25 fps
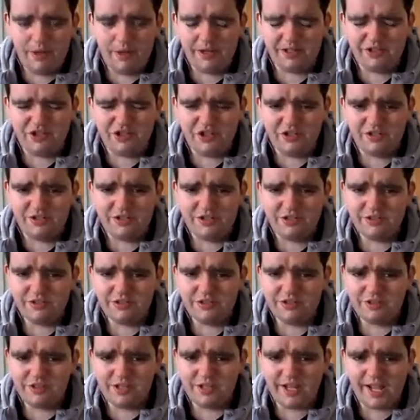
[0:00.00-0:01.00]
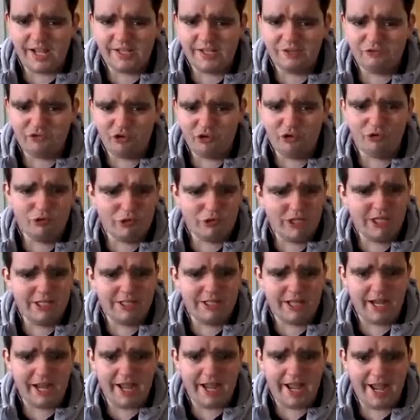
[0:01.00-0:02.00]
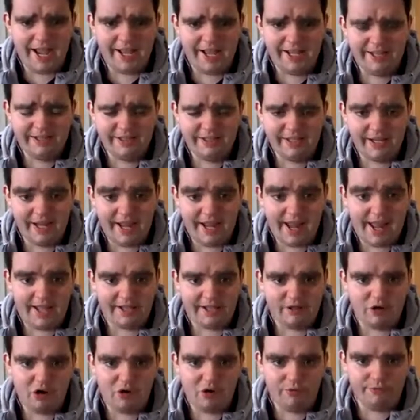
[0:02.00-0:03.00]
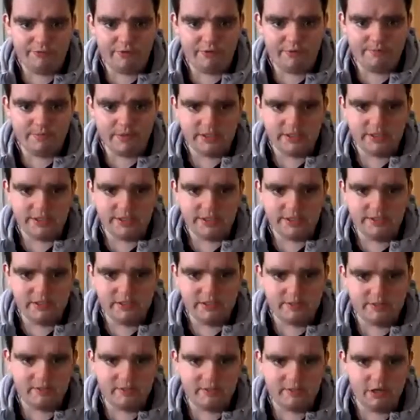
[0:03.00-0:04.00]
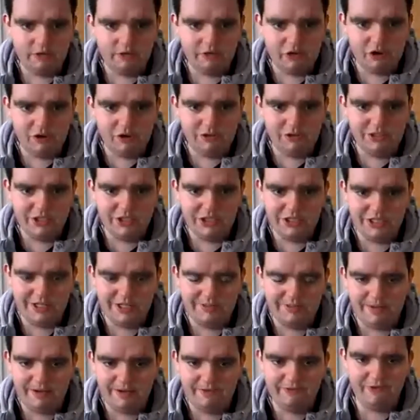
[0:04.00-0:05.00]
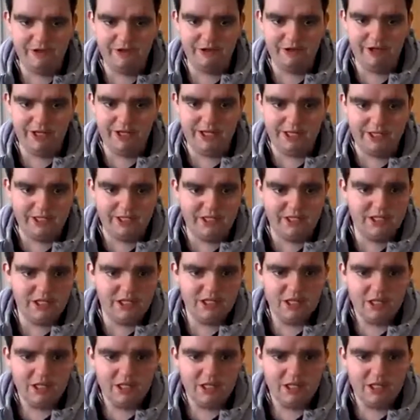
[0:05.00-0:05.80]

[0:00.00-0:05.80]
just that routine that I had going from the summer of going to gym every week